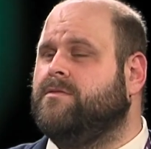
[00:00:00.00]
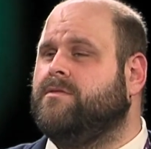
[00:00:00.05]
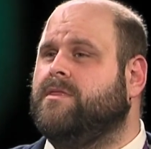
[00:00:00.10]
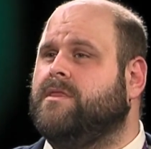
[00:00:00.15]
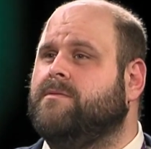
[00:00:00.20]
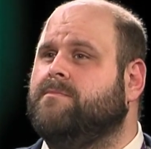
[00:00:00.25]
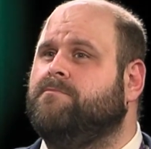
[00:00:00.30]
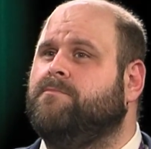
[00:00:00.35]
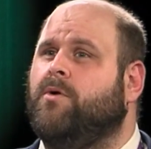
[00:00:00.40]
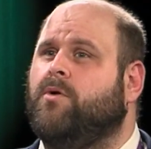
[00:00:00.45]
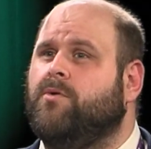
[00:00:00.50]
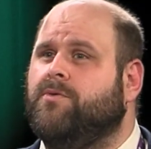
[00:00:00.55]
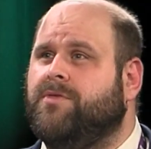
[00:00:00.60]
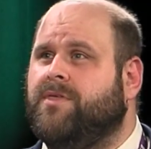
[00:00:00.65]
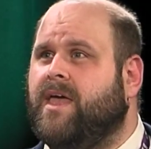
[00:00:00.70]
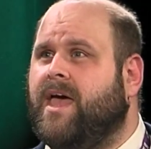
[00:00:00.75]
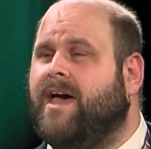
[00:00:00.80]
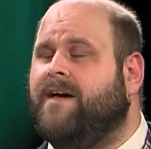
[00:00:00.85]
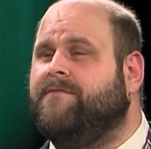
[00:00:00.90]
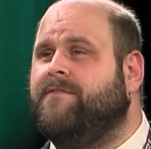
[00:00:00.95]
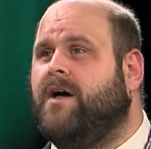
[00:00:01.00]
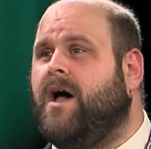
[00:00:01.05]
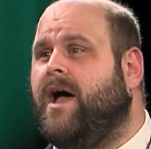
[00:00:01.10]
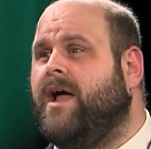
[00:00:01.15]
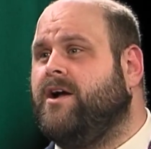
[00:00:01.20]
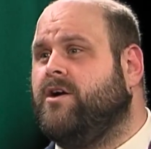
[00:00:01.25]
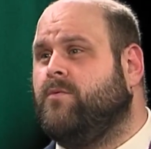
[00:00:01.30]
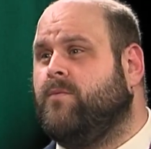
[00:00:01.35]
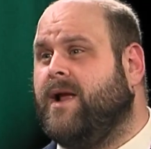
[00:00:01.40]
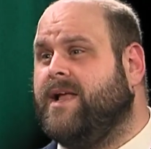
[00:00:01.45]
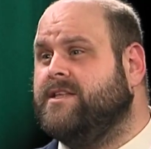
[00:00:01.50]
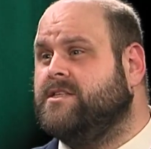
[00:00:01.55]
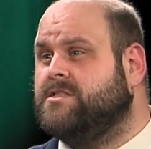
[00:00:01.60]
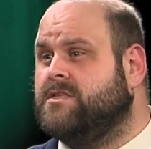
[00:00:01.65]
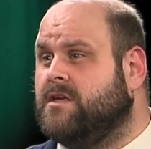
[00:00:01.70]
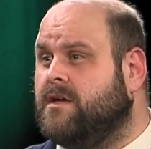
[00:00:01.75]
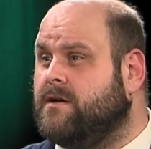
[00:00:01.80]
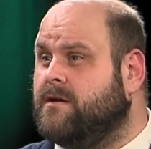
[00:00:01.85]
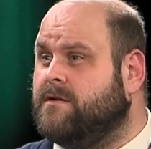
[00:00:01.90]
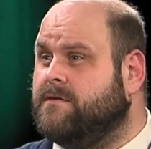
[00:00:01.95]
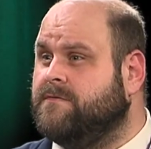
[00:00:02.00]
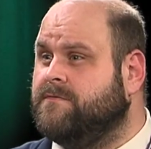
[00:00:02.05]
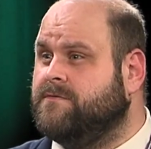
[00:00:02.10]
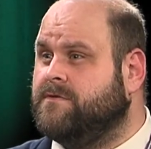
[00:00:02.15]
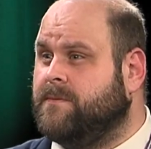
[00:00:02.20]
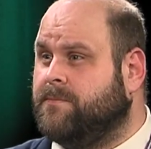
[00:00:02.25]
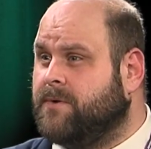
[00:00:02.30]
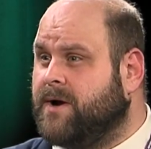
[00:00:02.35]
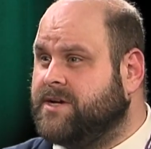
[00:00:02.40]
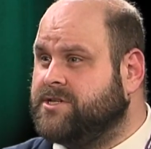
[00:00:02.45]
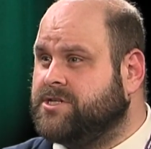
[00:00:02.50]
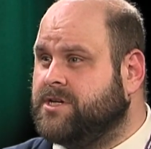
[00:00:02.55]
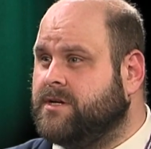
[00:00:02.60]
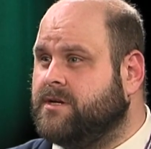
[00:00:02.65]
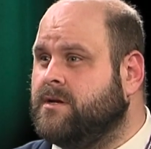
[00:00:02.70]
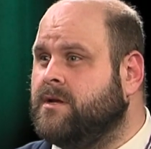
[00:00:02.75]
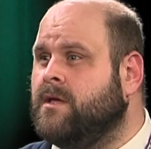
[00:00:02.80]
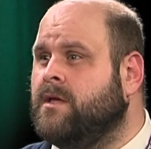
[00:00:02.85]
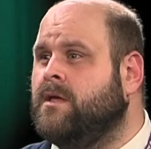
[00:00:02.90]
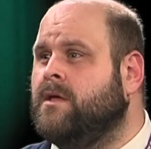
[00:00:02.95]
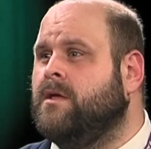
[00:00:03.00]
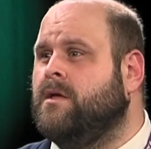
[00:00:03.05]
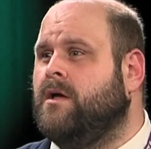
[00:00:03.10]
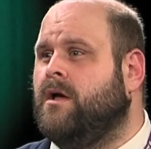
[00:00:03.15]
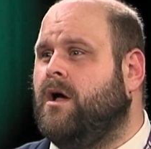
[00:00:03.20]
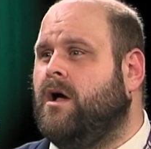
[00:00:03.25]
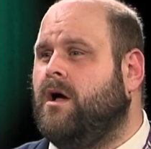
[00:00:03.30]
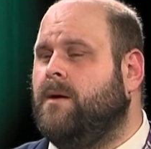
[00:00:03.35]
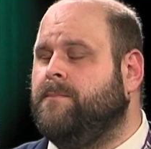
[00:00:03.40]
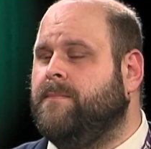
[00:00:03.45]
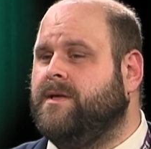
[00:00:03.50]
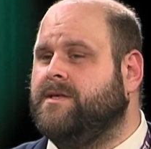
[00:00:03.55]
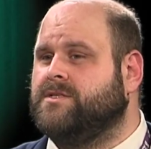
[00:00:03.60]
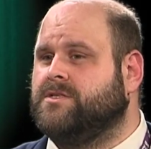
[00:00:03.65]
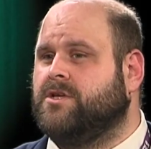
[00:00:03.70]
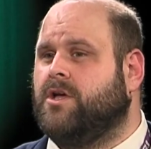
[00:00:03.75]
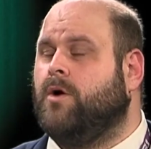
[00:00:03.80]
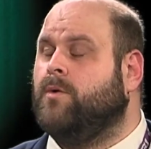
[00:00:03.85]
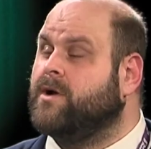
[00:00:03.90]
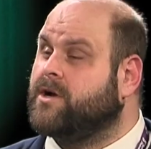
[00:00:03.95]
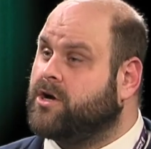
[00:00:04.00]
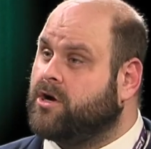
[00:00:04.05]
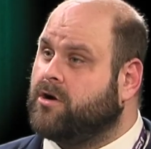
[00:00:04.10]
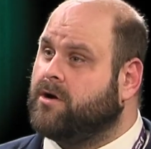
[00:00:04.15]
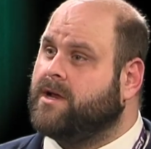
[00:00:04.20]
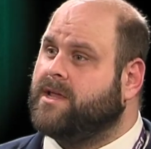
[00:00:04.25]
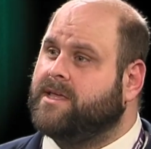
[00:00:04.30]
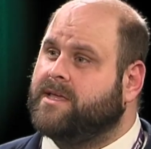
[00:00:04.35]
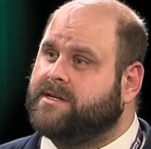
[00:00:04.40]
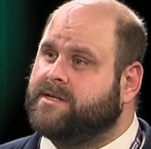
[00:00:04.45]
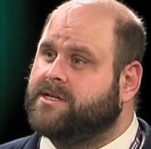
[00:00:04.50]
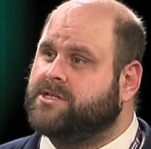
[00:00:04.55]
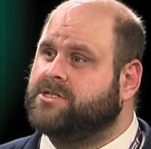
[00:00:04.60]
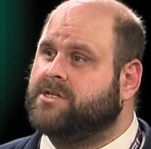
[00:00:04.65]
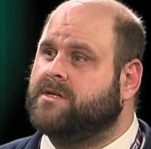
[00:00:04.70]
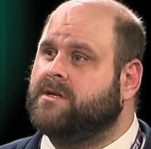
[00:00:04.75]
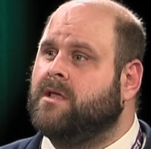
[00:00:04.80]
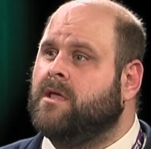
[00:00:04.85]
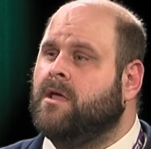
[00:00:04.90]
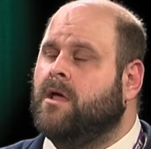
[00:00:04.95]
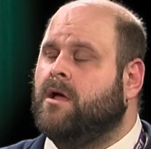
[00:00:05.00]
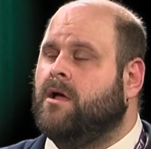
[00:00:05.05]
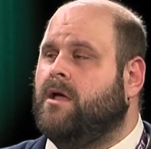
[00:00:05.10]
Both have higher rates of depression as co-occurring condition,